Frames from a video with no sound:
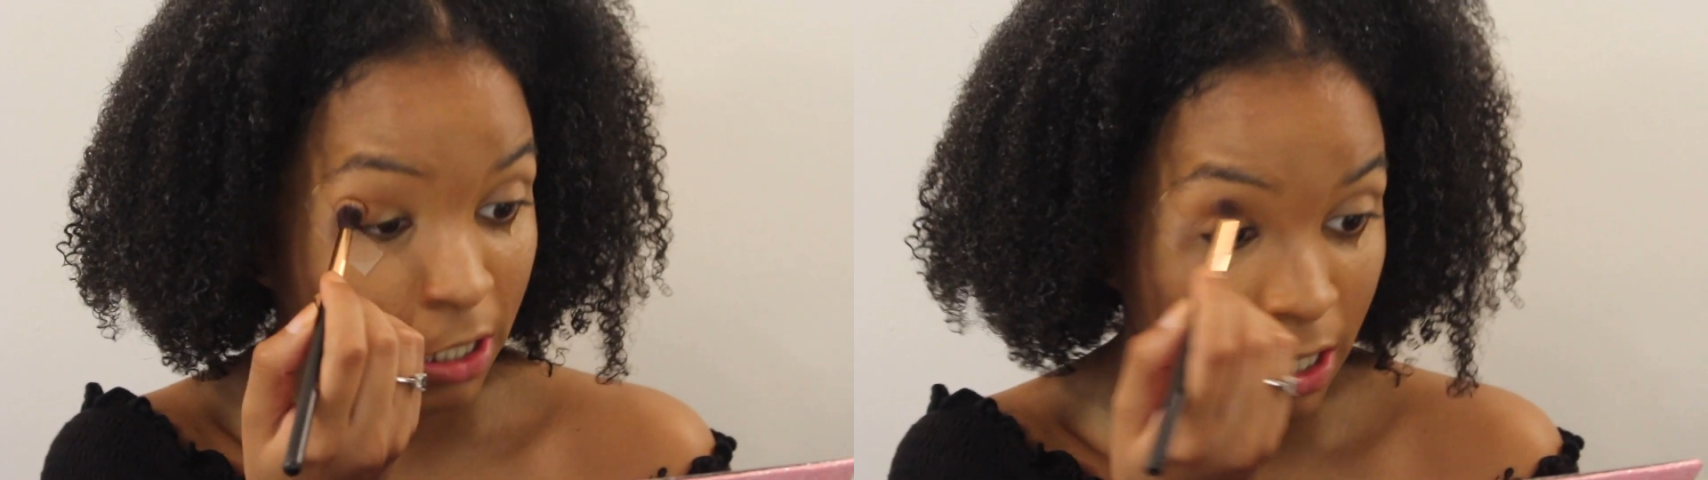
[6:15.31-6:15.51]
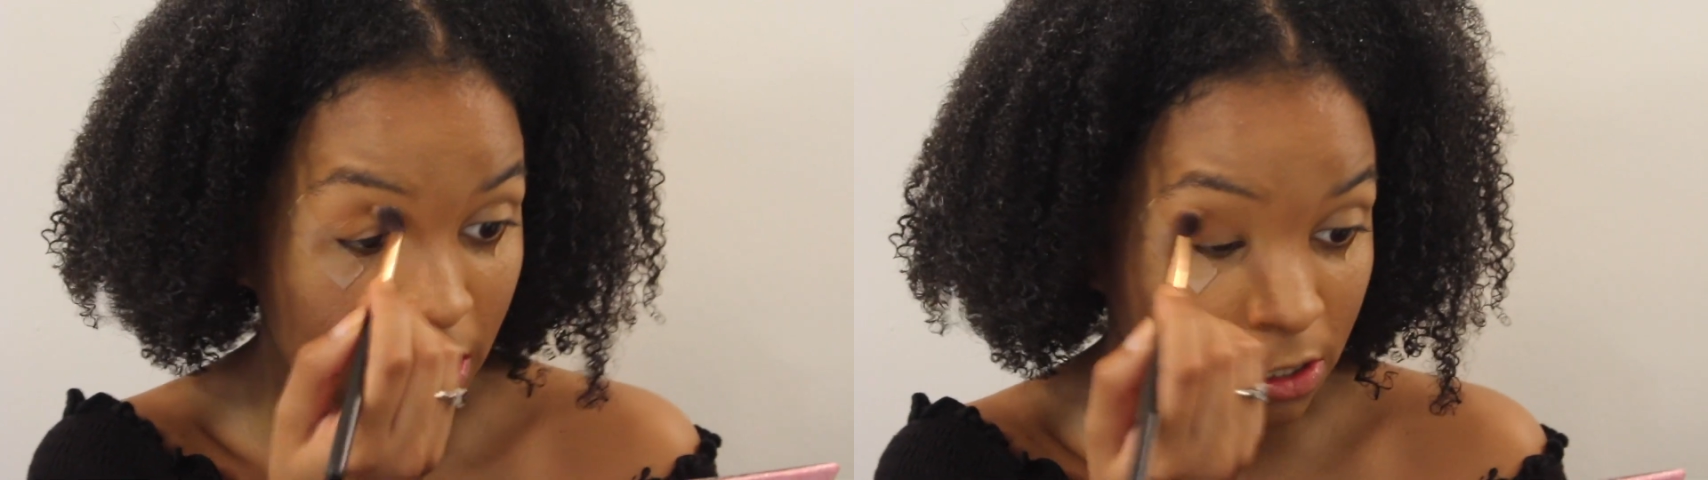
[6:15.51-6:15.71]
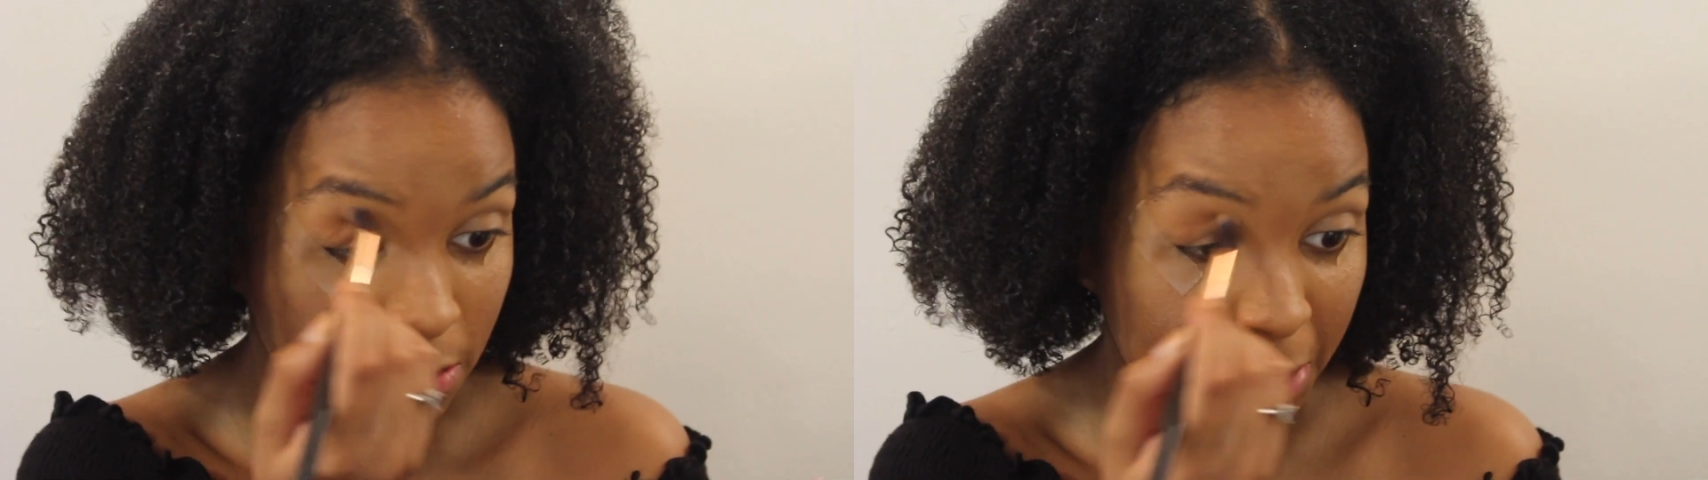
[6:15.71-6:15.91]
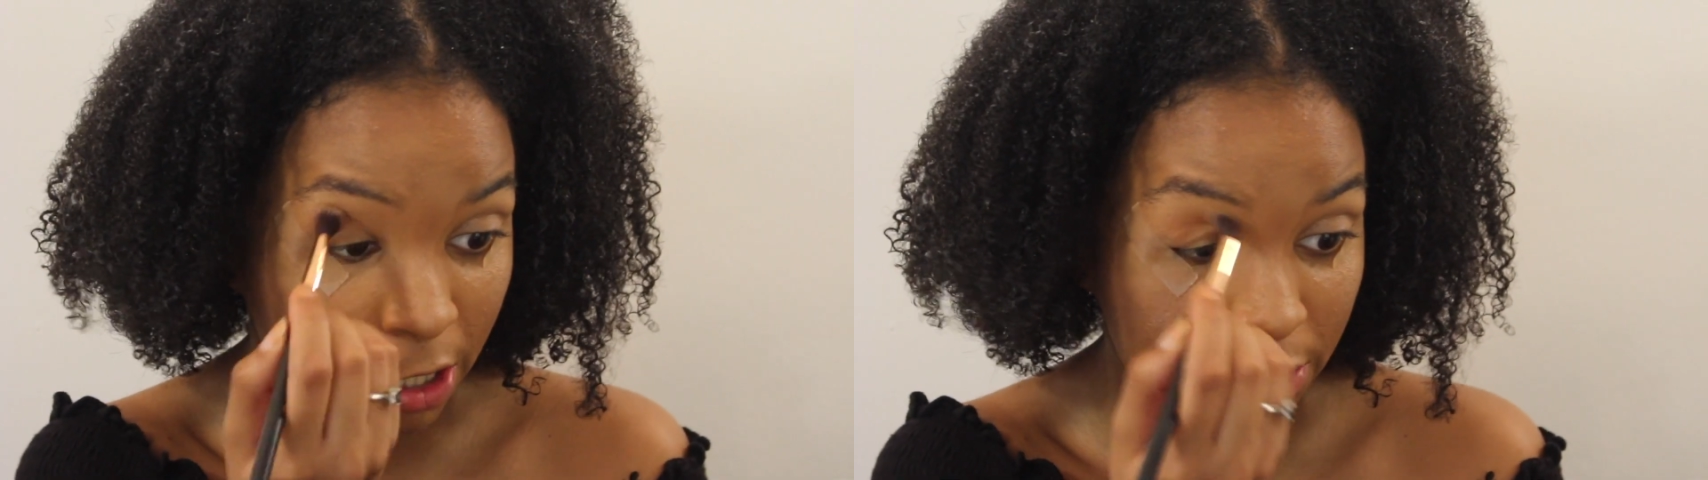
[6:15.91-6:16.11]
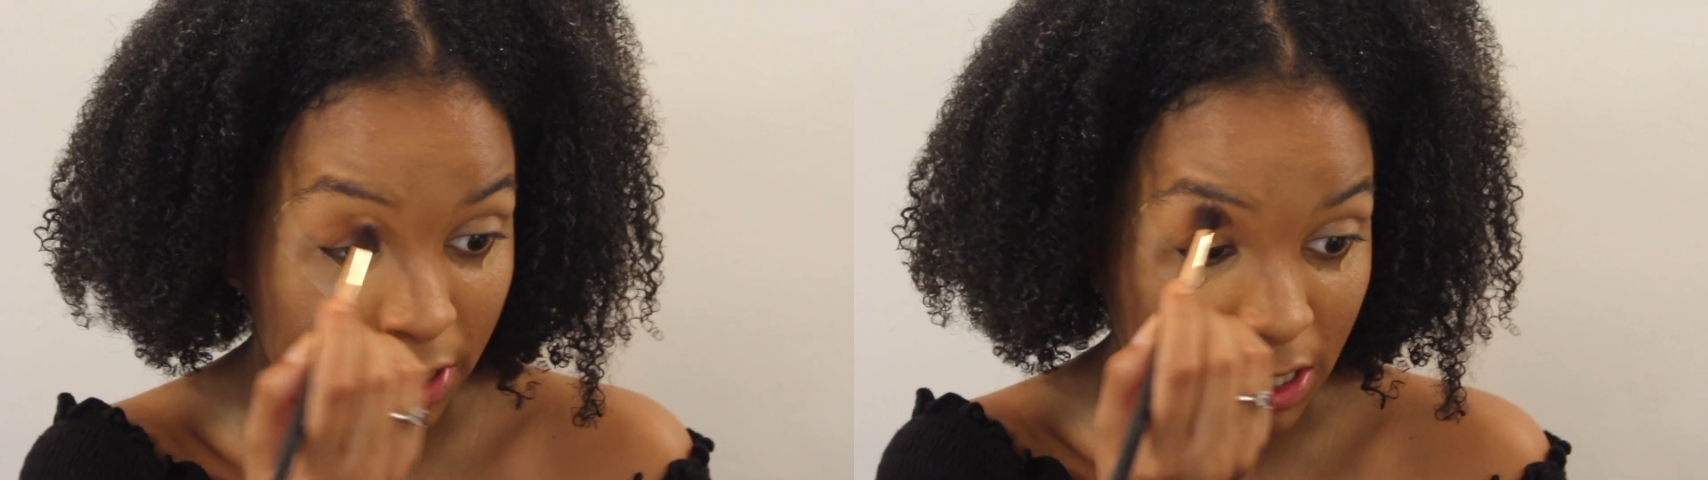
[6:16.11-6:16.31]
it into my
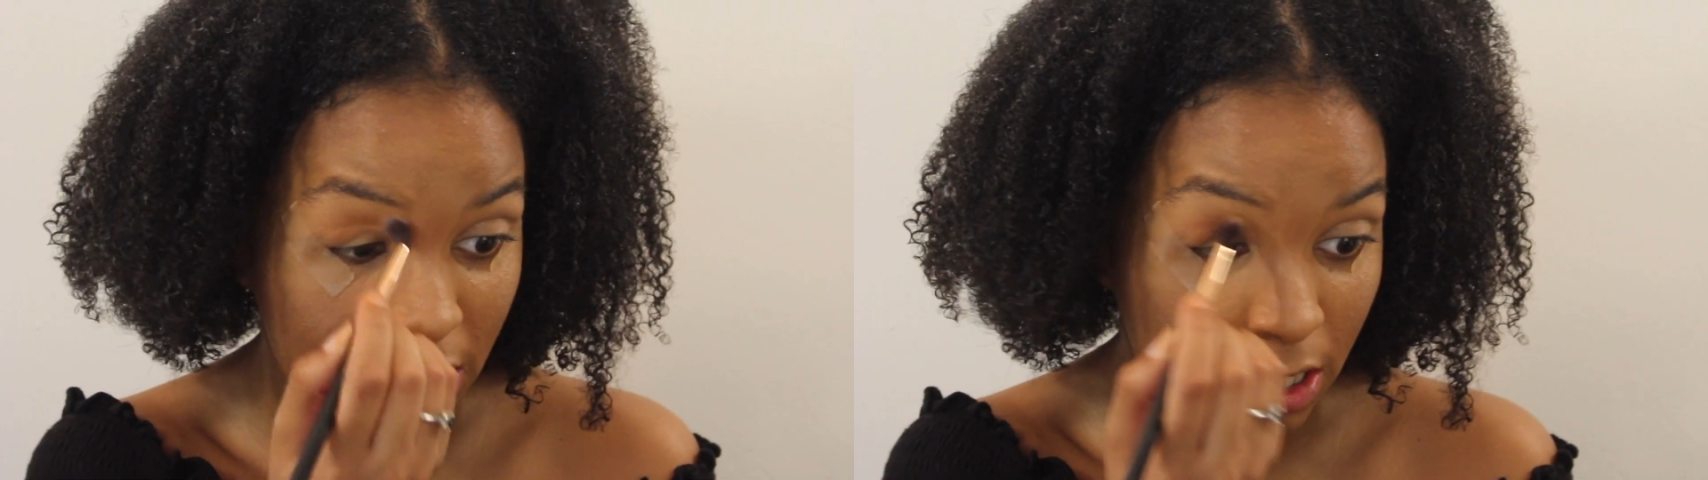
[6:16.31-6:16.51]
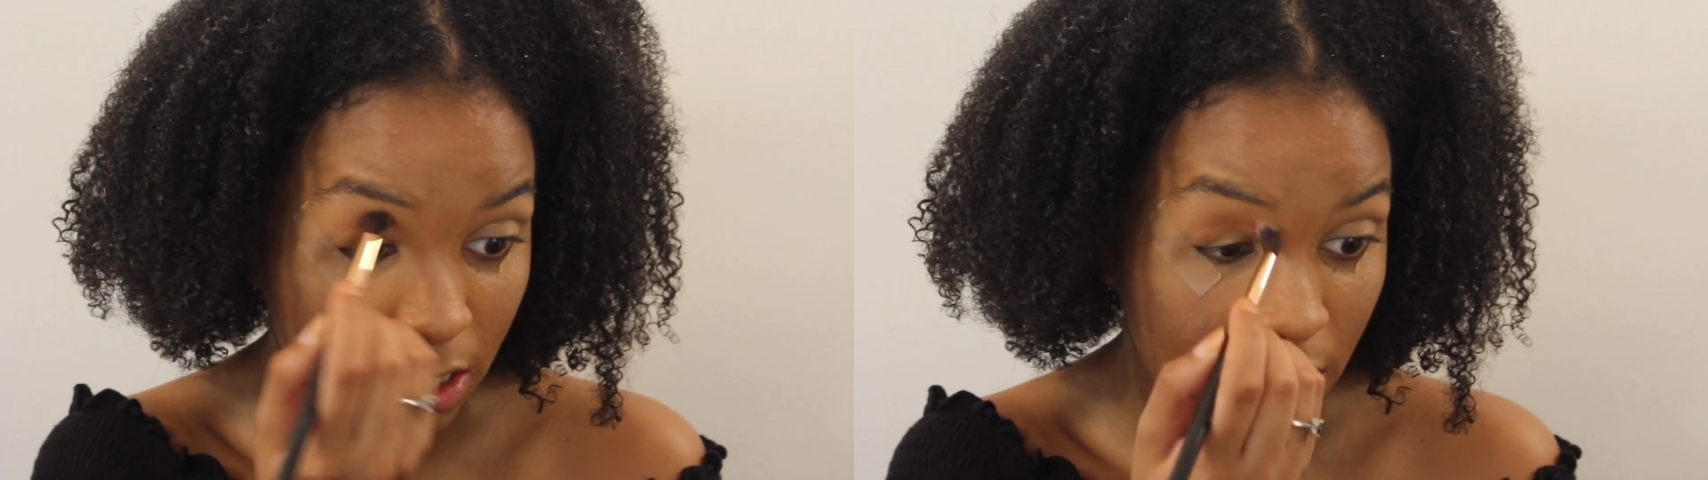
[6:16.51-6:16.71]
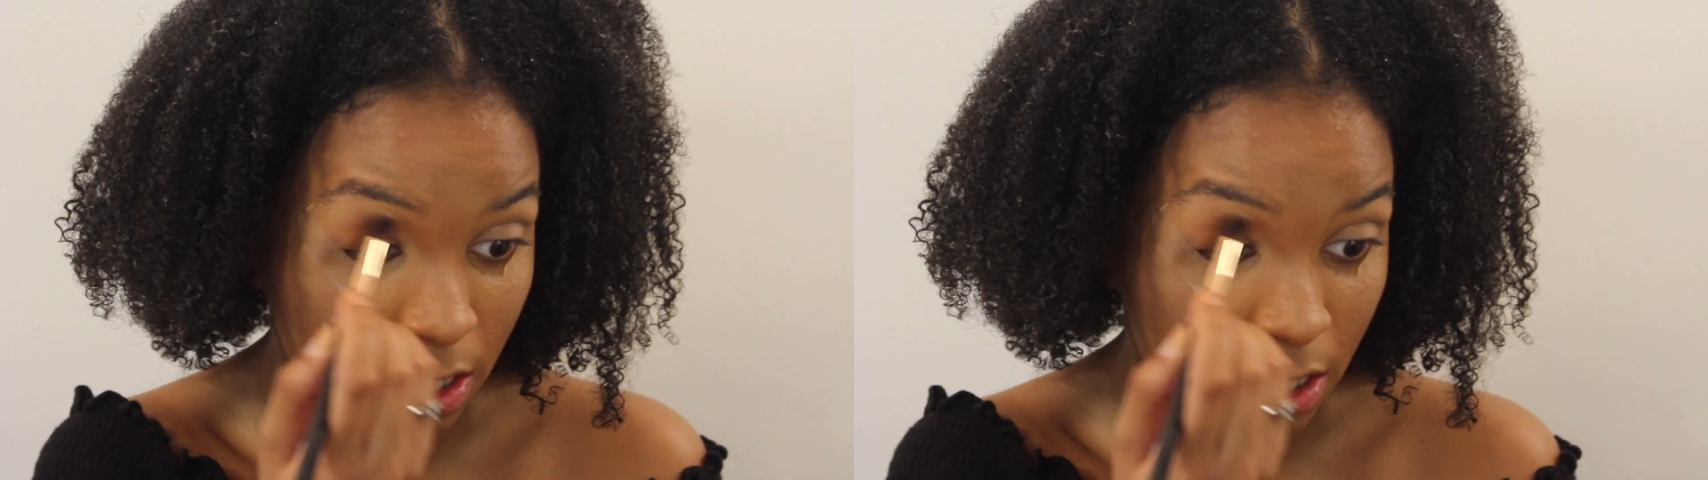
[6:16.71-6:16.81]
crease here.